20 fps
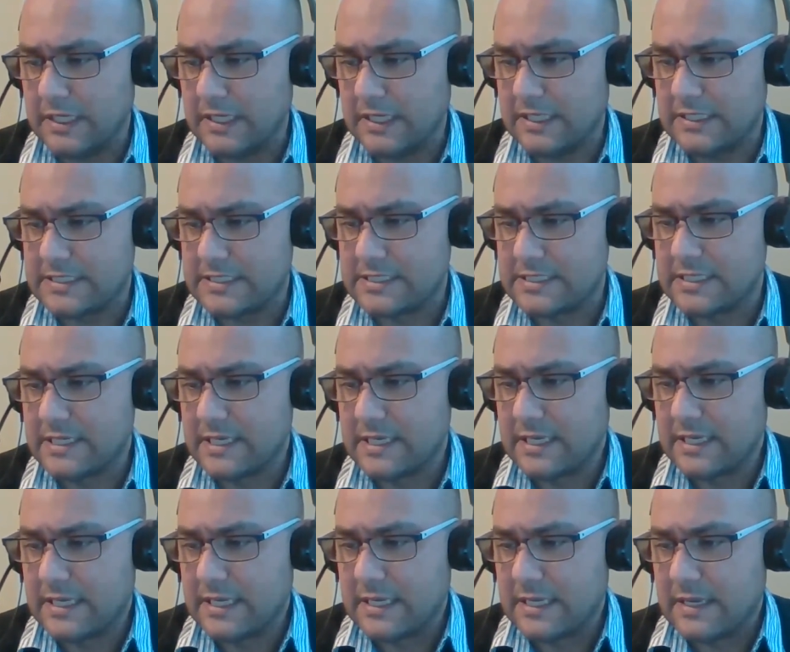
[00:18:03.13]
is
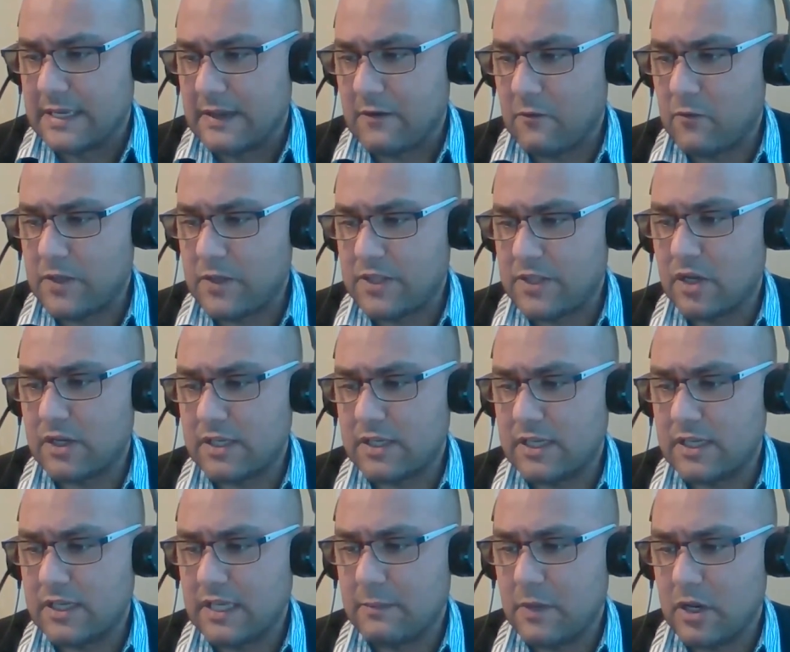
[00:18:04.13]
we're
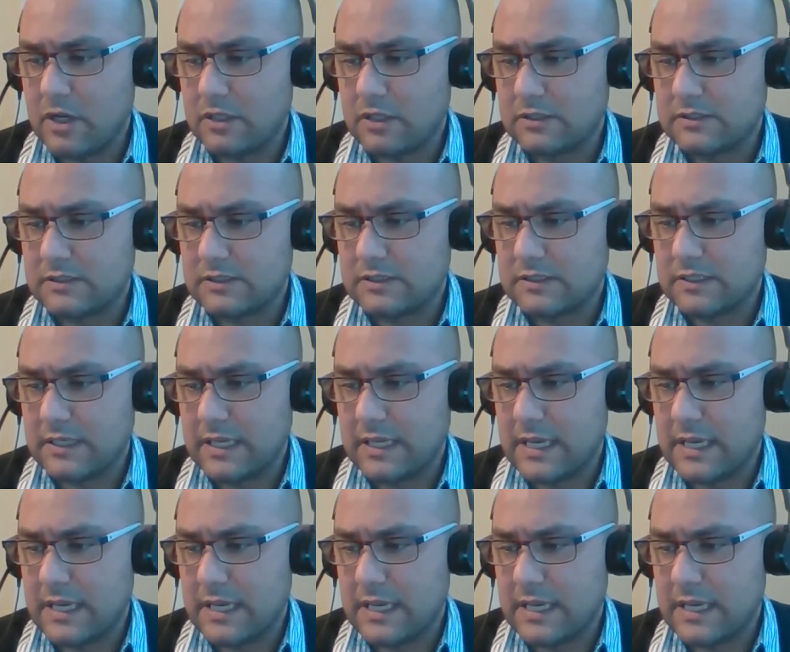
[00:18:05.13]
talking about